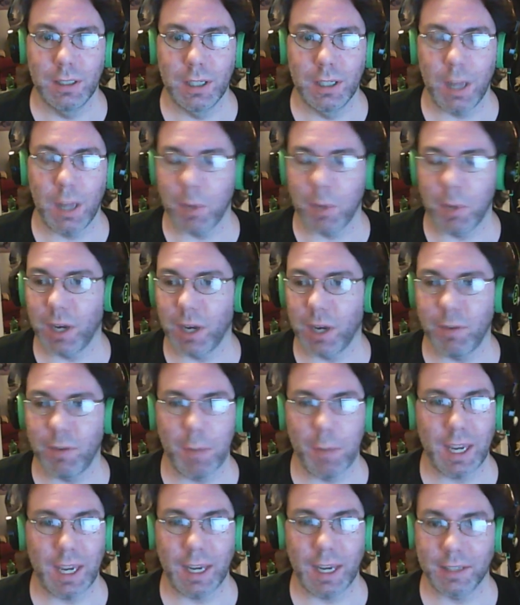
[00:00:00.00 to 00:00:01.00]
I'm not even
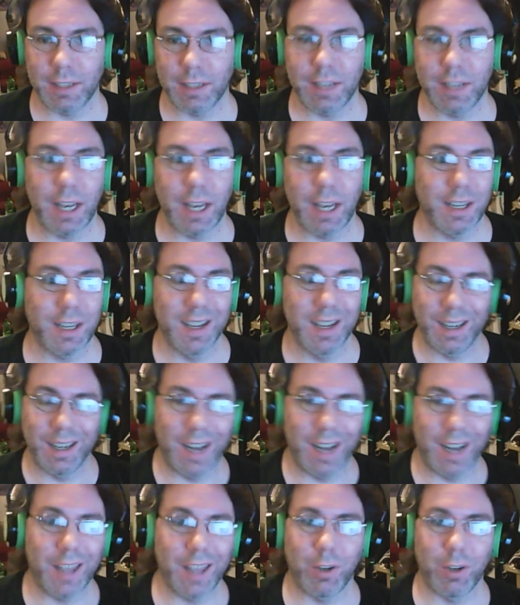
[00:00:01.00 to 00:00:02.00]
making a cent.
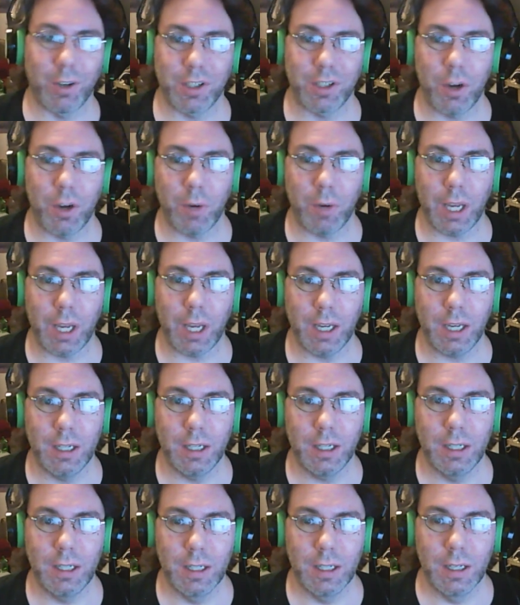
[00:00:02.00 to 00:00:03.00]
Neither is Cody.
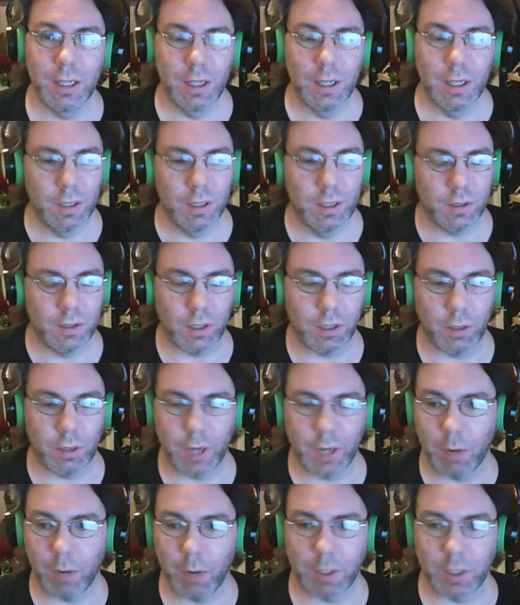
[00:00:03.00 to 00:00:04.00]
So
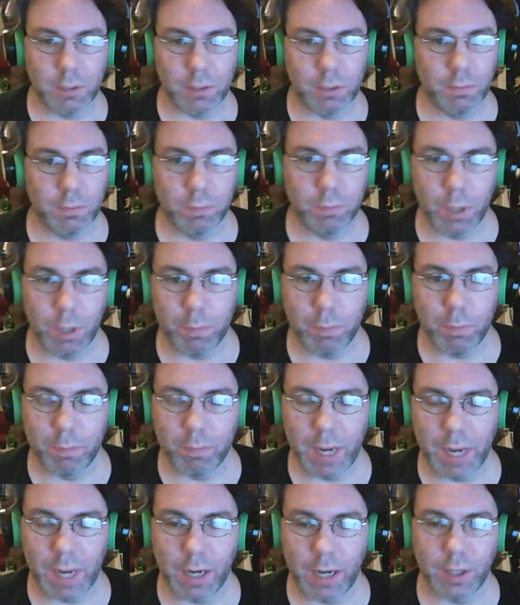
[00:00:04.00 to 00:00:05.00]
yeah, we just put a
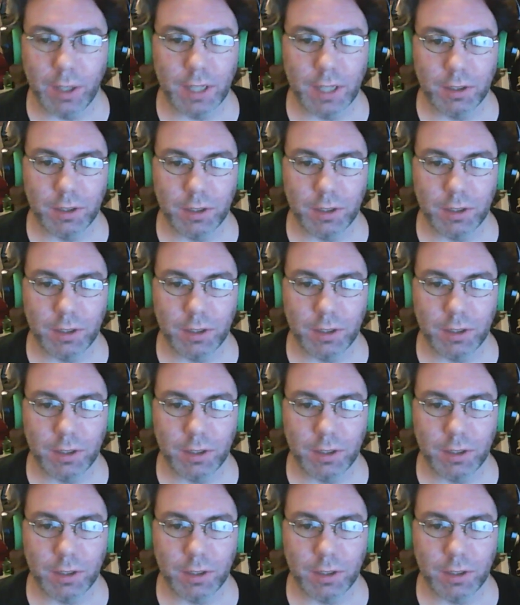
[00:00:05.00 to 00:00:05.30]
ban on that.